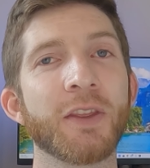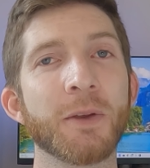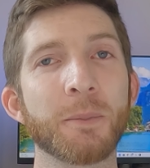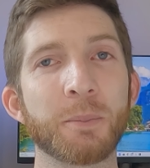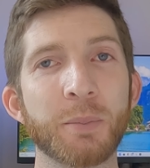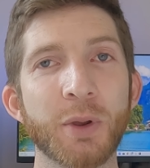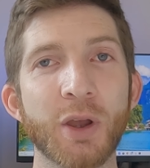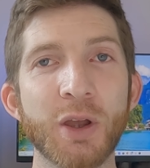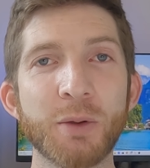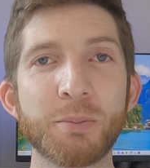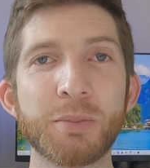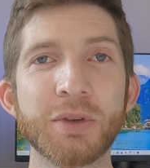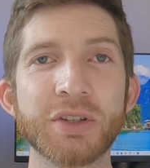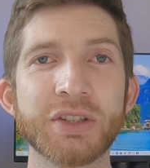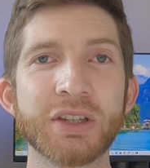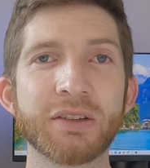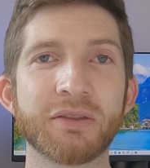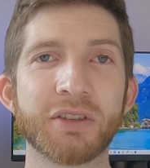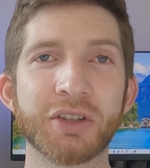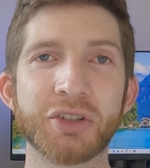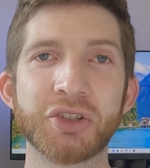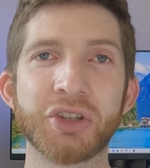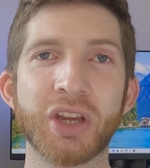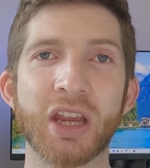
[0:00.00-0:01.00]
The purpose
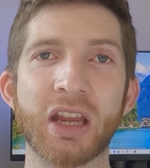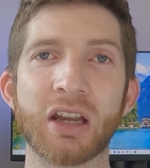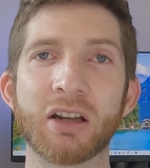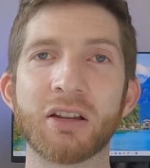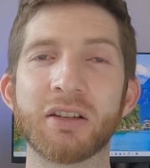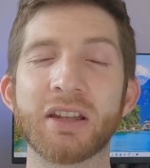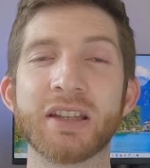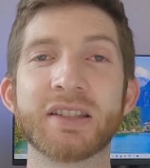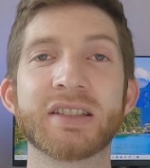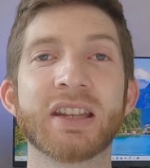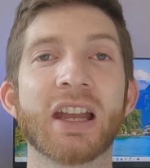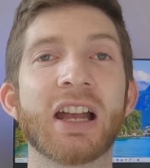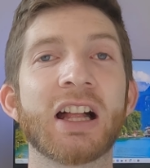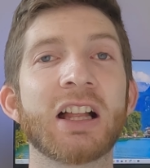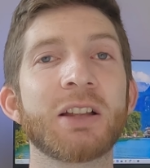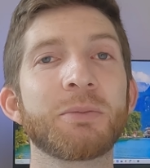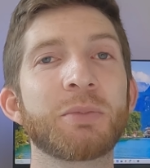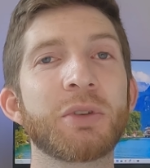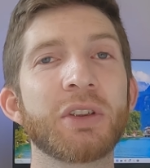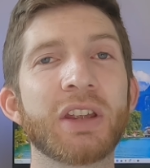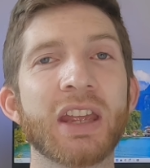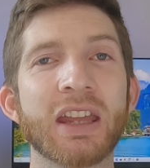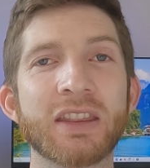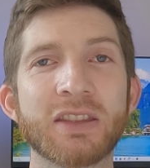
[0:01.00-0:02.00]
of this channel is to
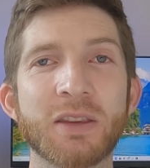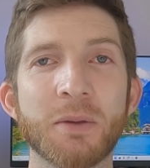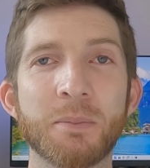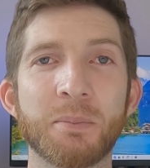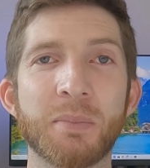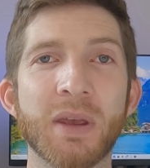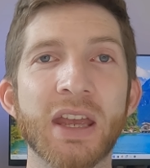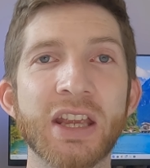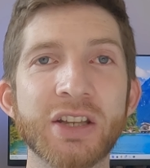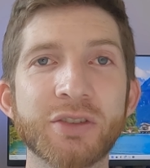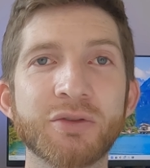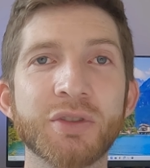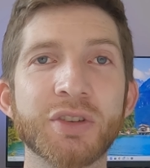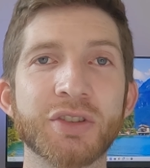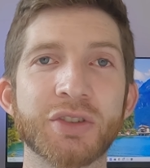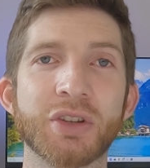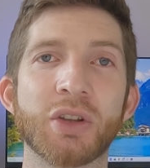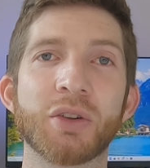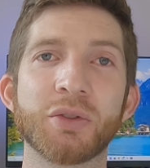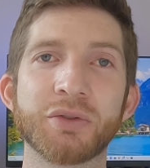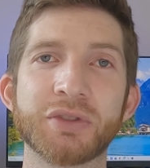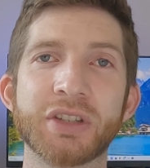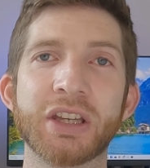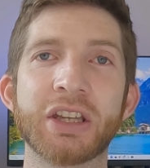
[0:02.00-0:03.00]
help you get the best
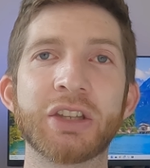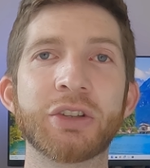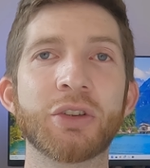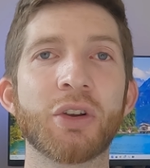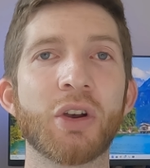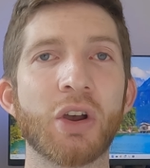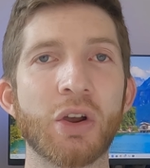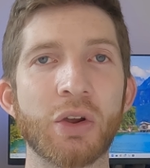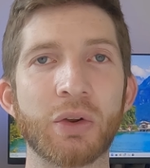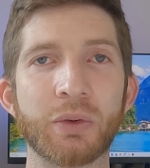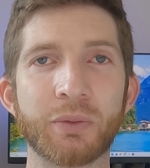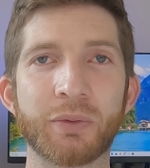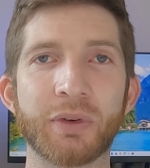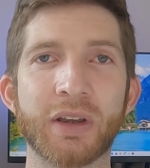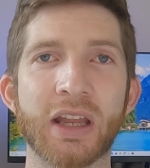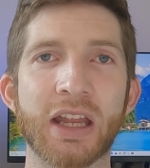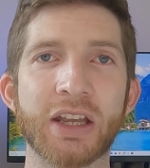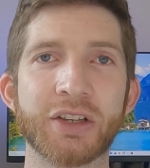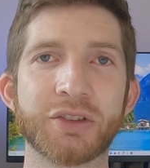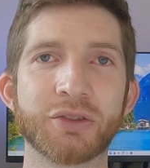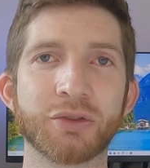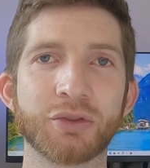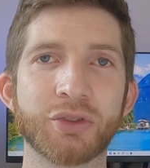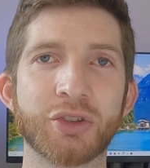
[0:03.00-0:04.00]
results in your own
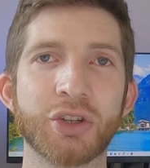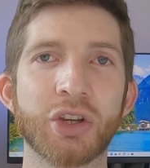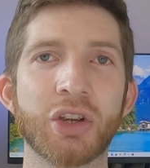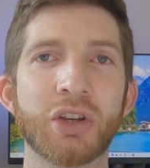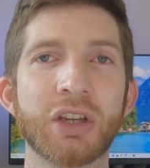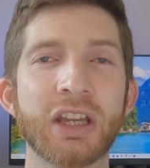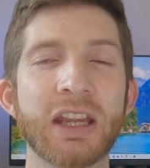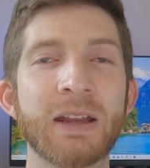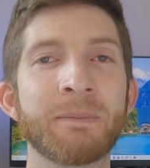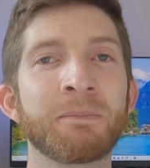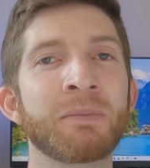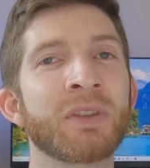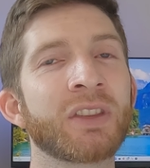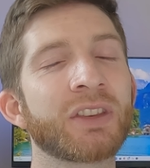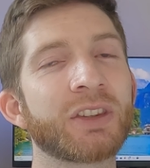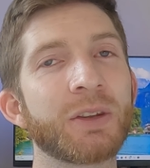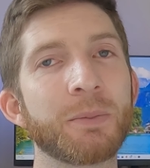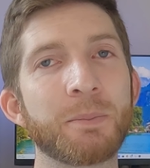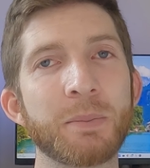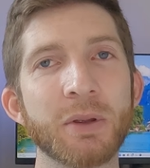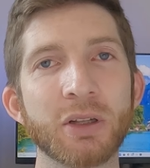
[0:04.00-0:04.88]
financial journey, to